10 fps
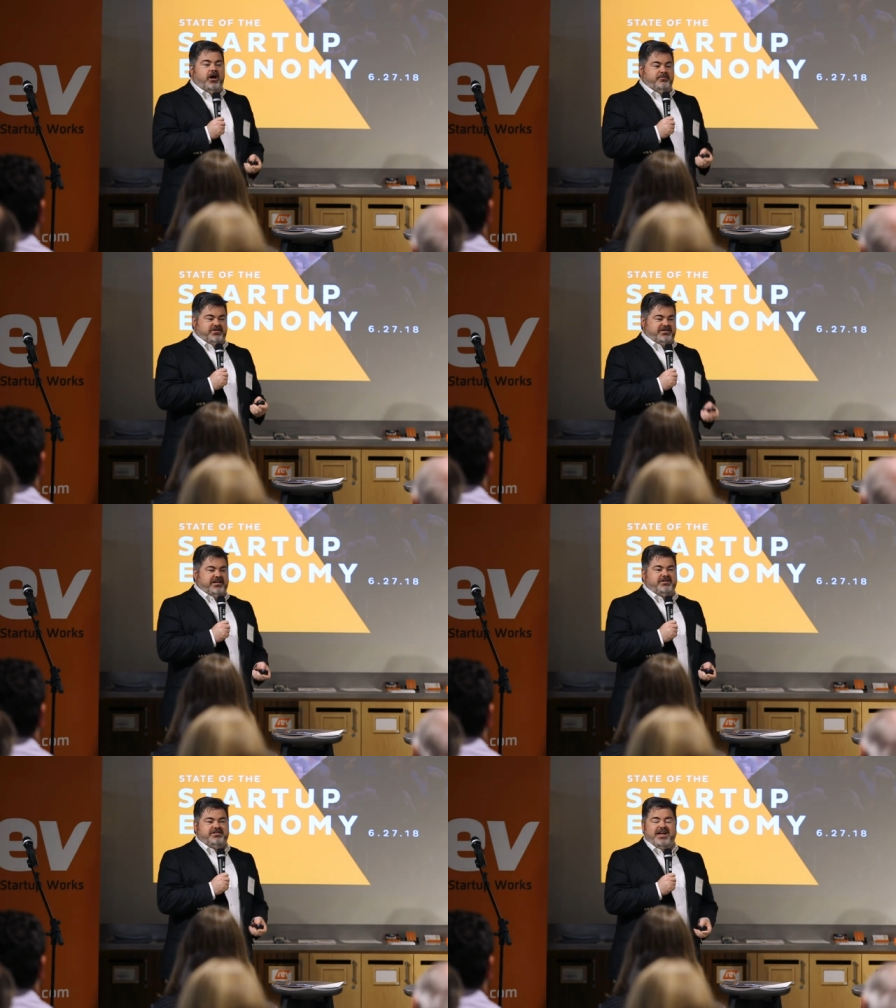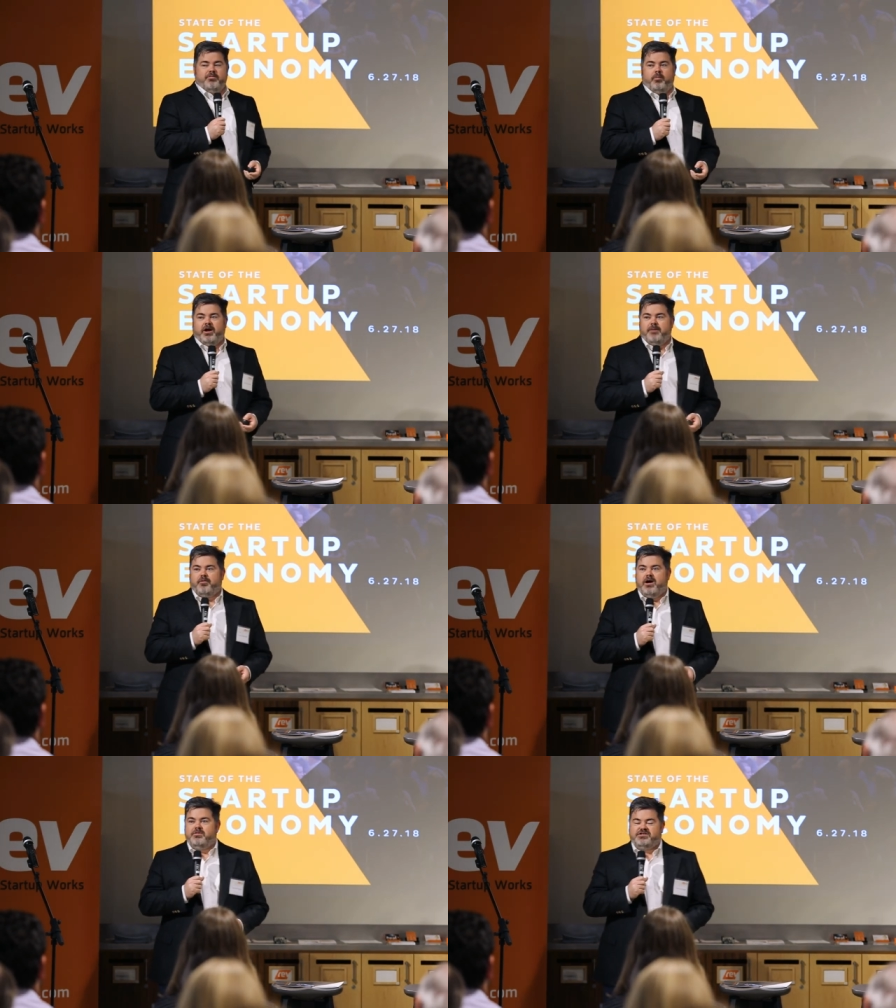um, to set the table, but I
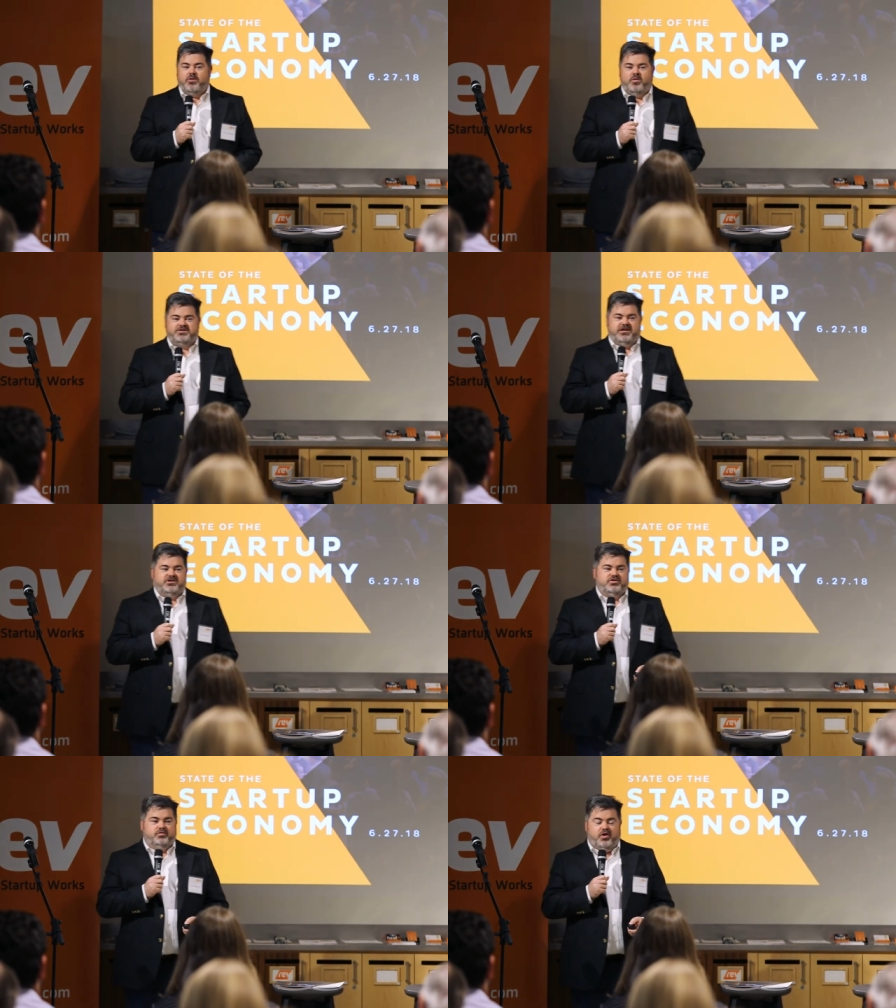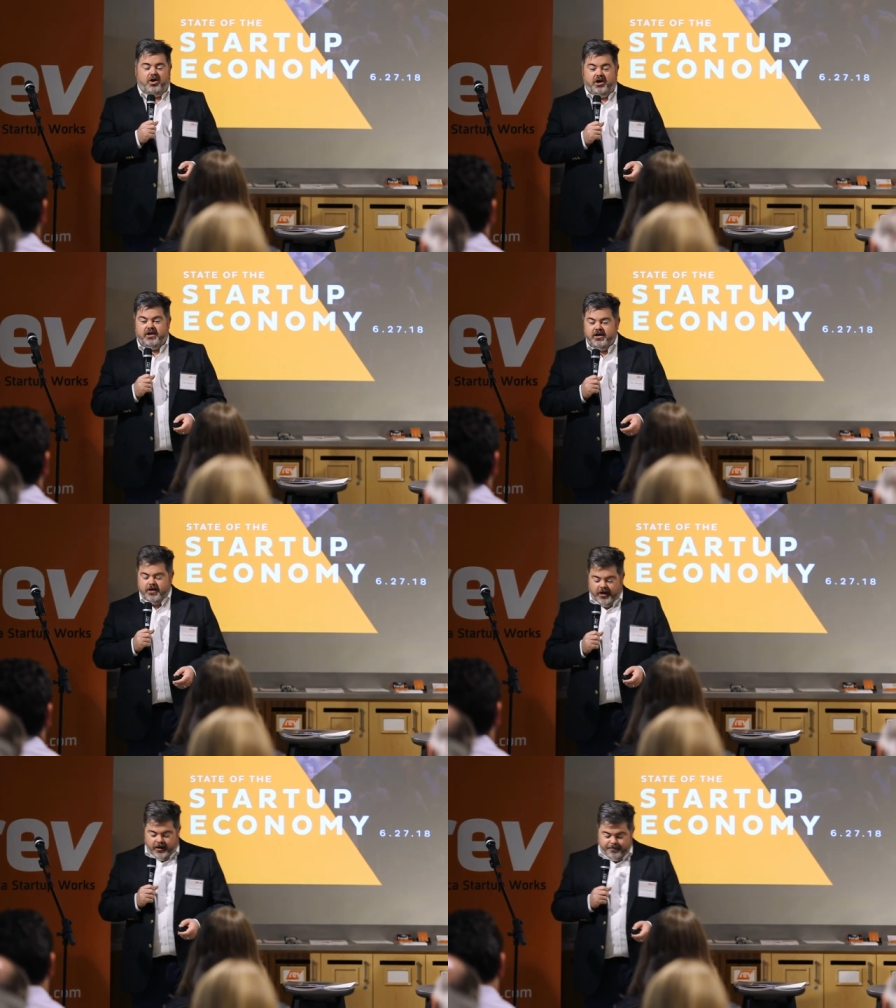promise I won't take too long.
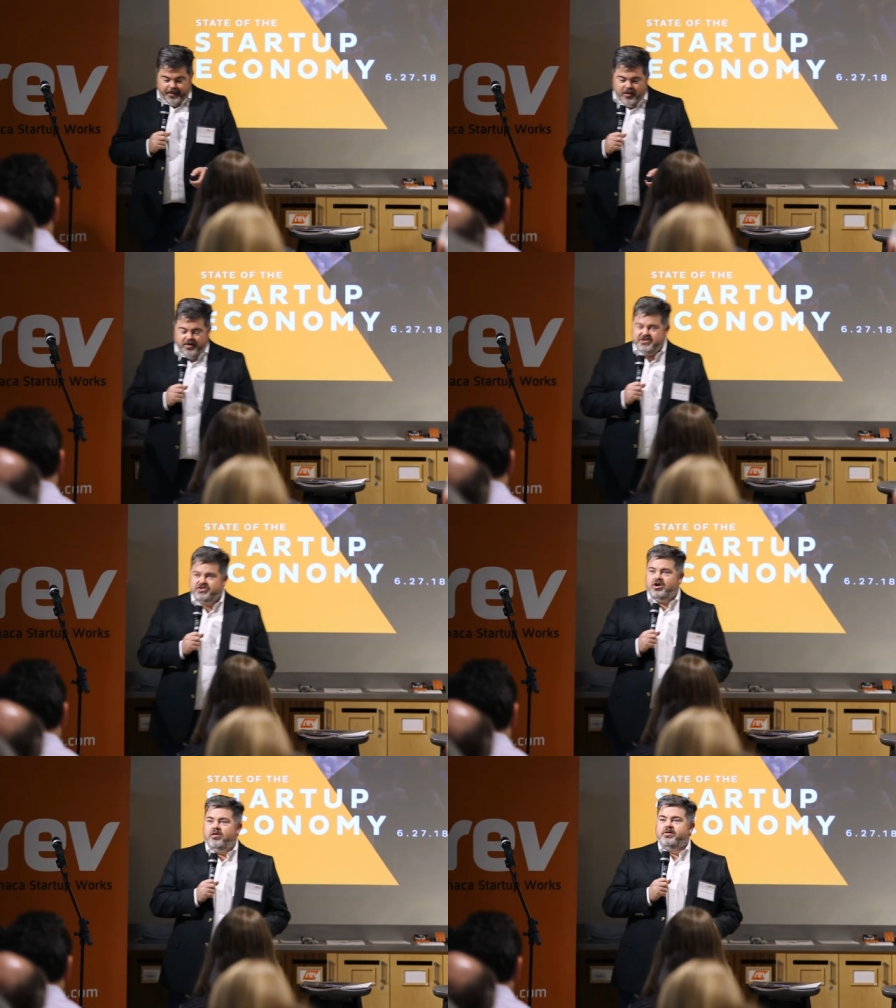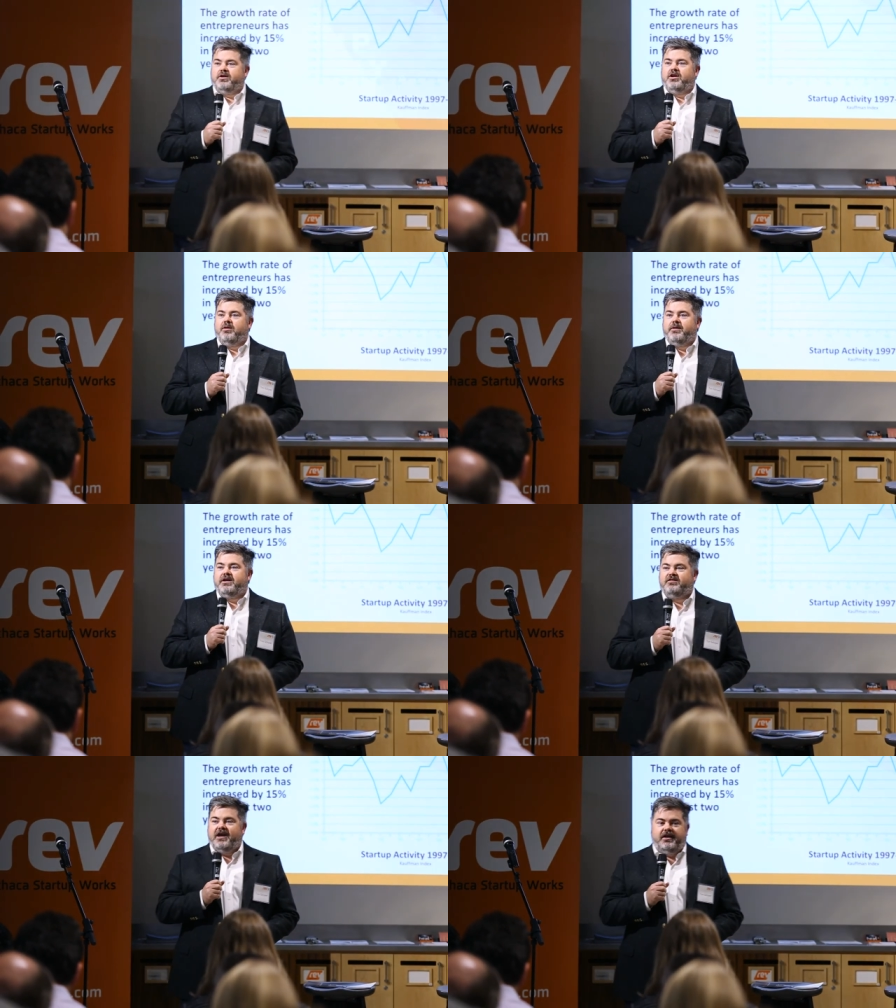Um, I want to start with a little bit
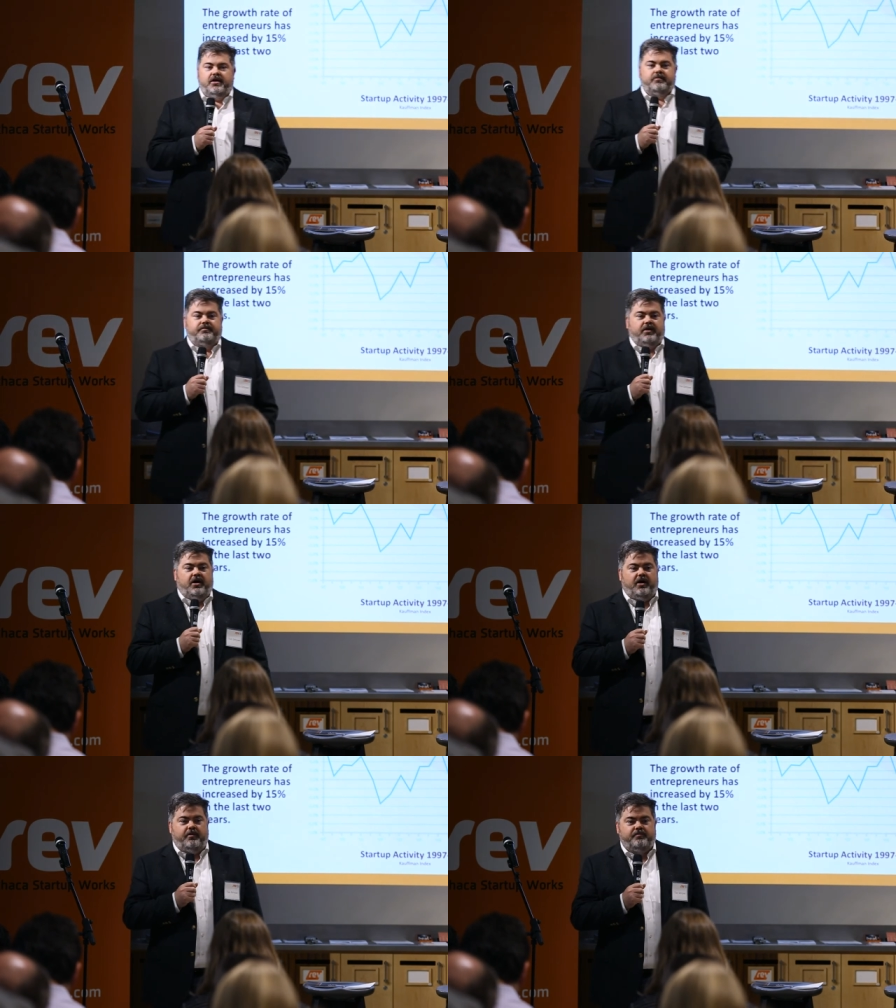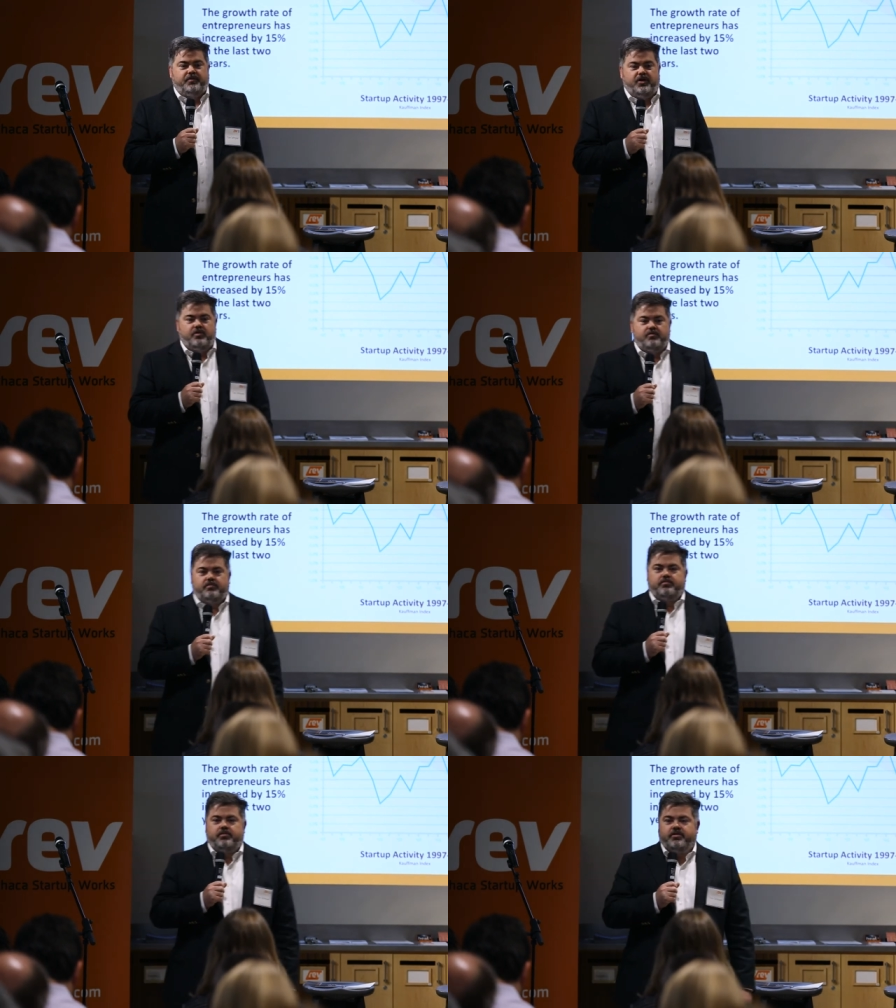of data. Um, you know,
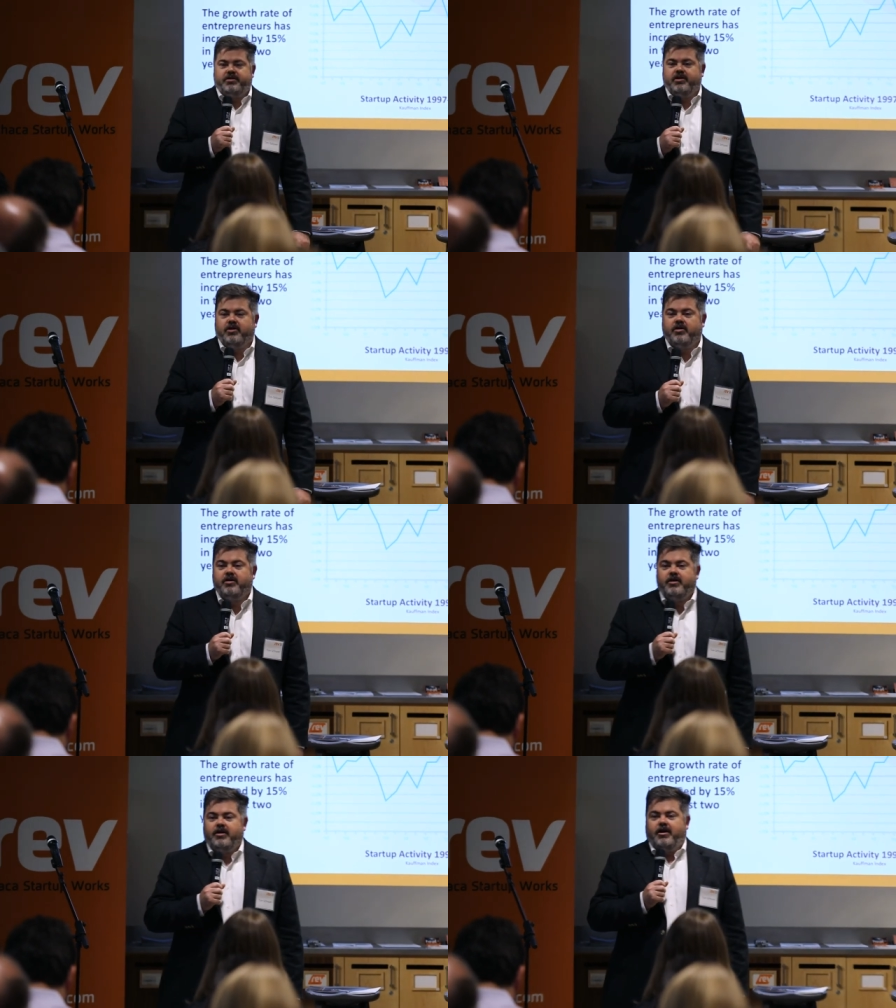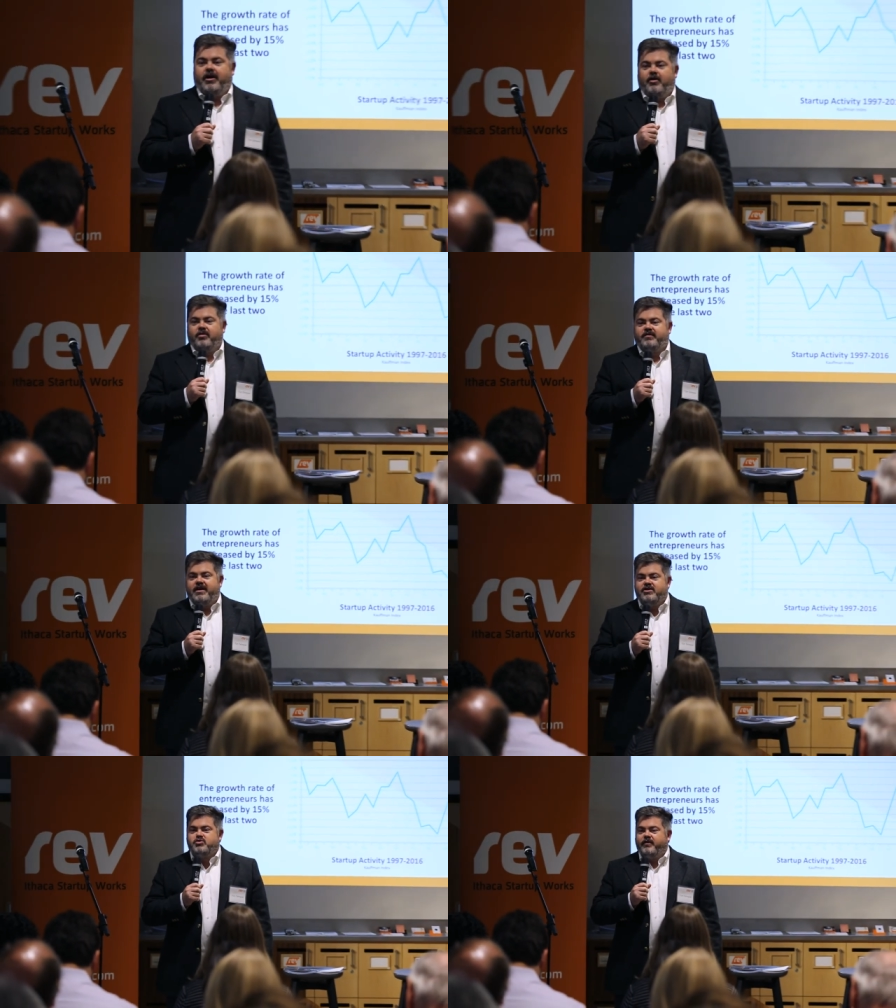we're here, uh, we're
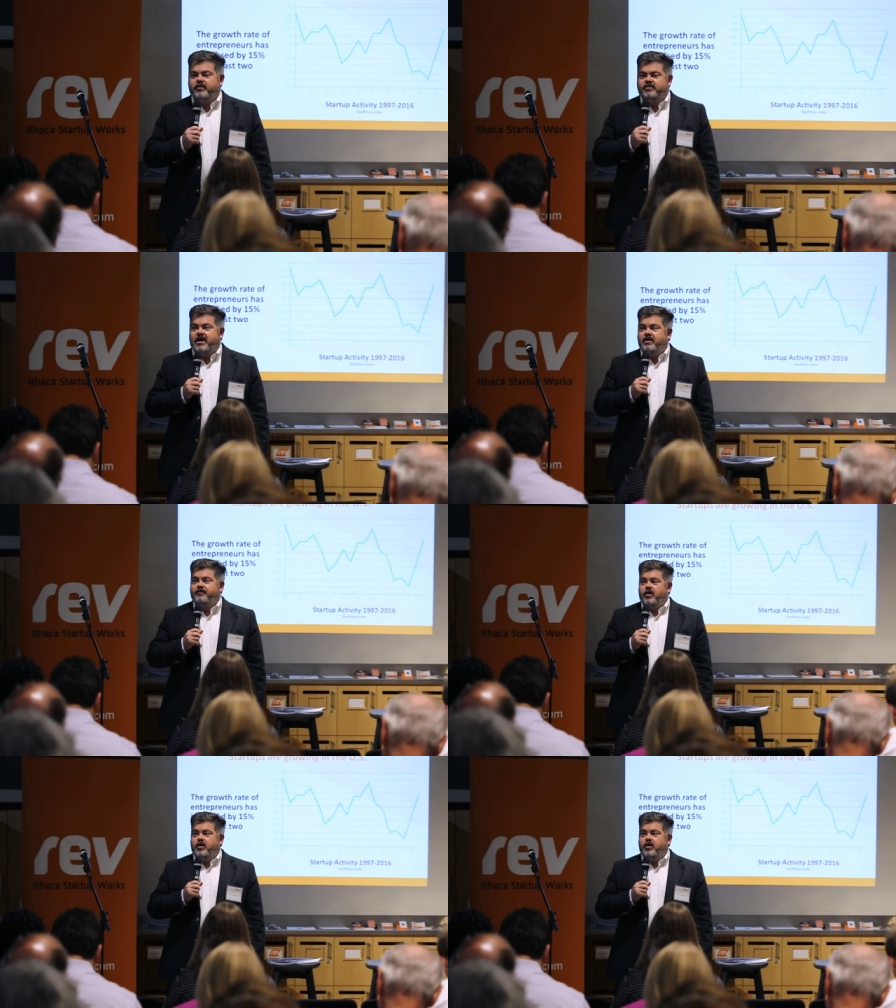data-driven kind of